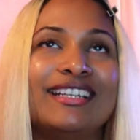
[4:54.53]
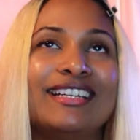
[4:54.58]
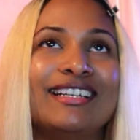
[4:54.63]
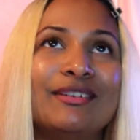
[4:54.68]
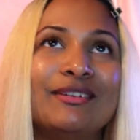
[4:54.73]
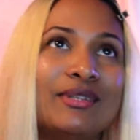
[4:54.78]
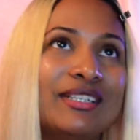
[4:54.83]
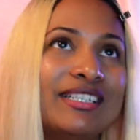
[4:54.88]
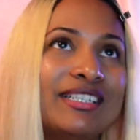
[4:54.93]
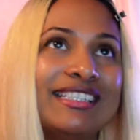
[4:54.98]
And
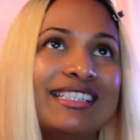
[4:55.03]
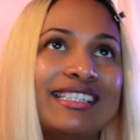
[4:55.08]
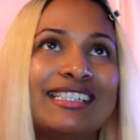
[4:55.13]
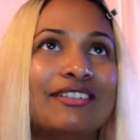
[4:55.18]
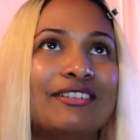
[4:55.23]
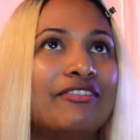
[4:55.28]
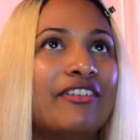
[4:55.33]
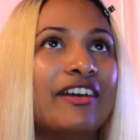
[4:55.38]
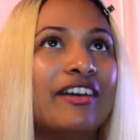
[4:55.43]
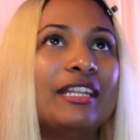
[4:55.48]
it was just
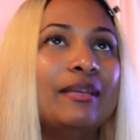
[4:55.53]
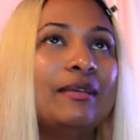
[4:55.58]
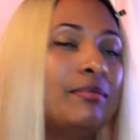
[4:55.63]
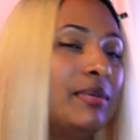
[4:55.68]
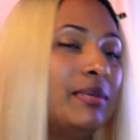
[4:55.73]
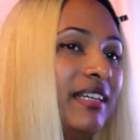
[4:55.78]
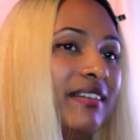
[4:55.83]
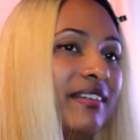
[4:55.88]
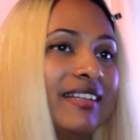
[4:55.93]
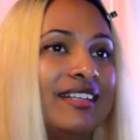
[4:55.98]
a funny
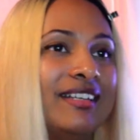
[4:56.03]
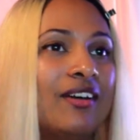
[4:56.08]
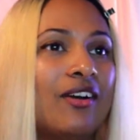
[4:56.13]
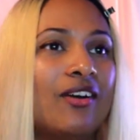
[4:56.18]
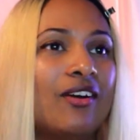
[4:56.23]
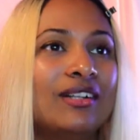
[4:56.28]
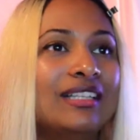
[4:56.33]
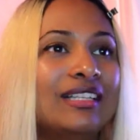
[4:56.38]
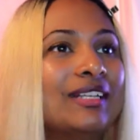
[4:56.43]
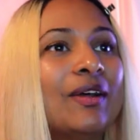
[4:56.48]
period,
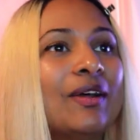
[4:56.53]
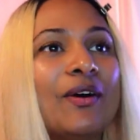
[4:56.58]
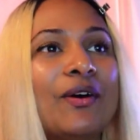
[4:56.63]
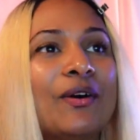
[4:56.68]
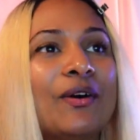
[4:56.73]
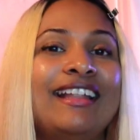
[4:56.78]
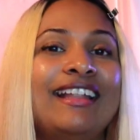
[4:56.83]
all in all.